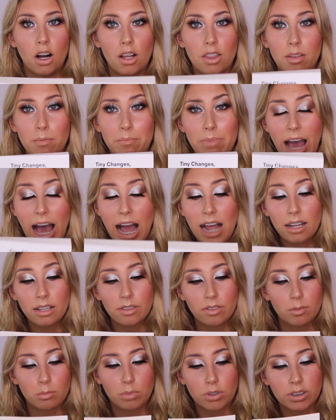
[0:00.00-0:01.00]
On the
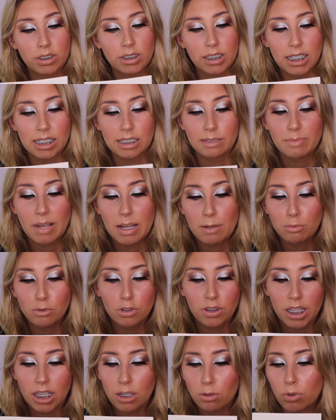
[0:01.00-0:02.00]
back, the book says, "People
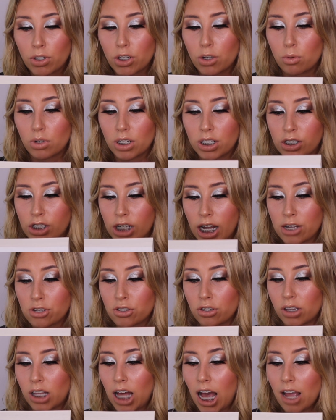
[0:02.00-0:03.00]
think when you want to
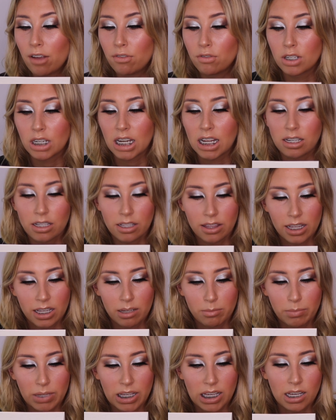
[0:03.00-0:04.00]
change your life, you need to
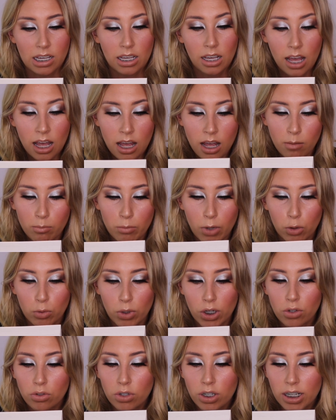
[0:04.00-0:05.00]
think big. But
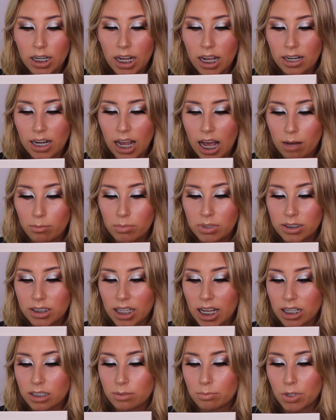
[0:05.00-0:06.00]
world-renowned habits
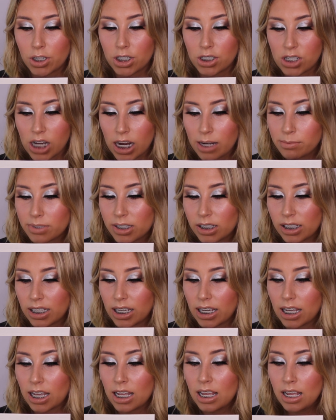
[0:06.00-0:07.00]
expert James
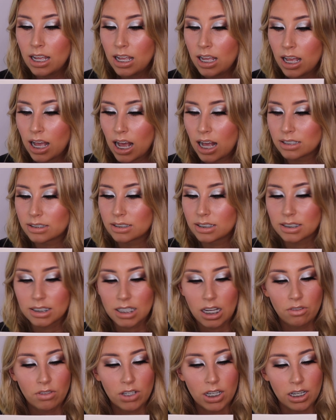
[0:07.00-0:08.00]
Clear has
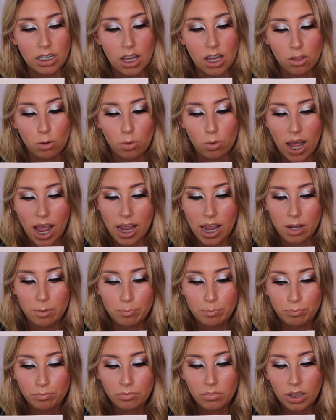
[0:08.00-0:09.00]
discovered another way.
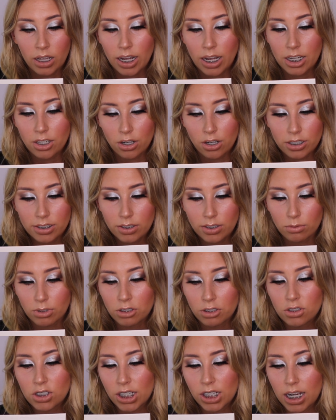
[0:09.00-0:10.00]
He knows that
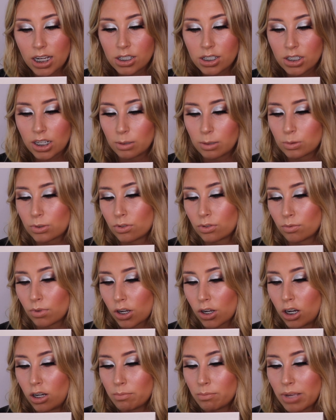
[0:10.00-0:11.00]
real change comes from
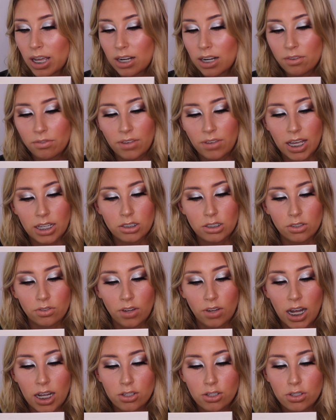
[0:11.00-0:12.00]
the compound effect
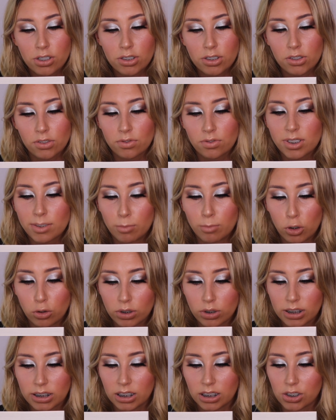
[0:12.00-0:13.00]
of hundreds of
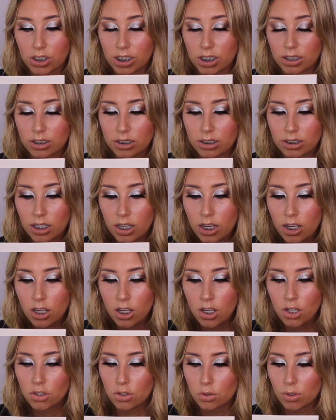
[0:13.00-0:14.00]
small decisions.
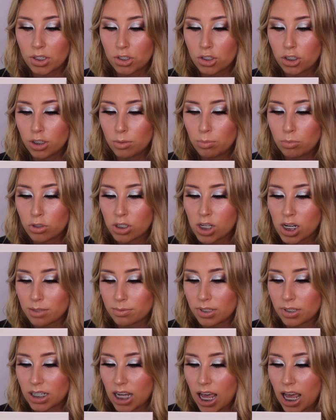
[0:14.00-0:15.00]
Doing 2
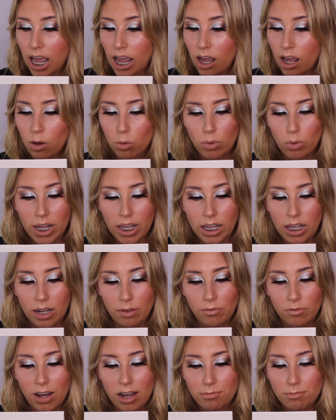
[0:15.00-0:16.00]
push-ups a day, waking
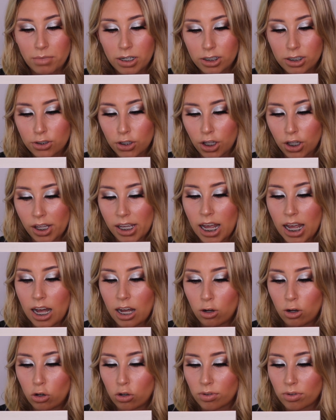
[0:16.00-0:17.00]
up 5 minutes
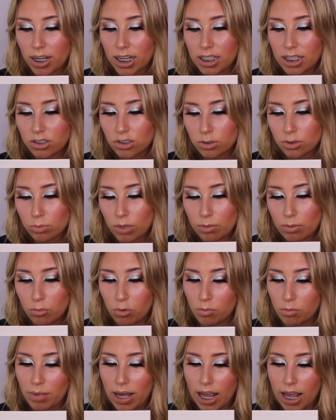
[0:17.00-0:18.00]
earlier, or reading just 1
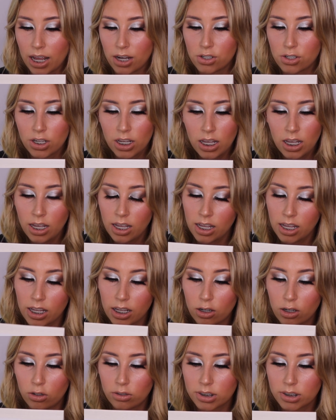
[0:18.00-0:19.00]
more page.
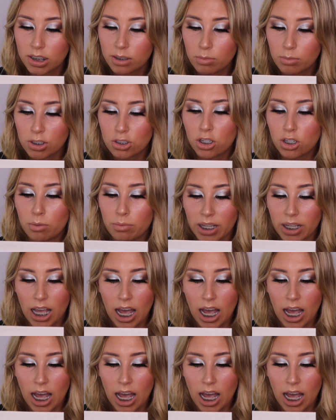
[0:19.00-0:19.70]
He calls them atomic